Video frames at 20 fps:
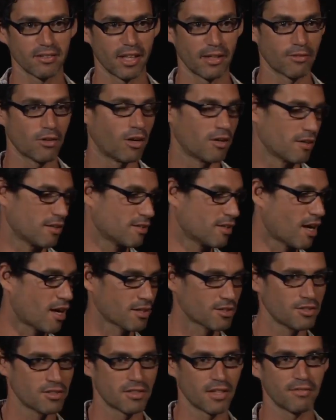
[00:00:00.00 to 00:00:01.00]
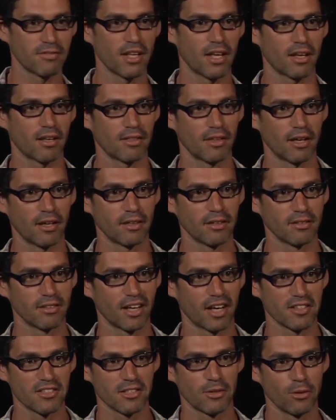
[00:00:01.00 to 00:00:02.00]
they've gone to the doctors, they've taken their
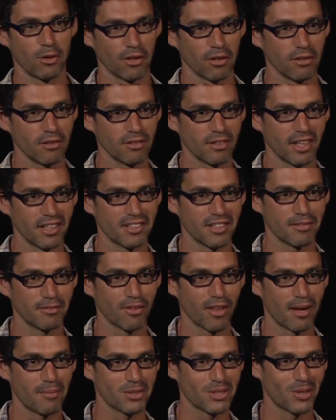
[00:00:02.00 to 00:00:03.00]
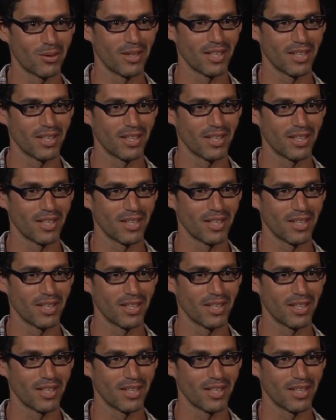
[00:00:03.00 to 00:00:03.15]
non-steroidal anti-inflammatories.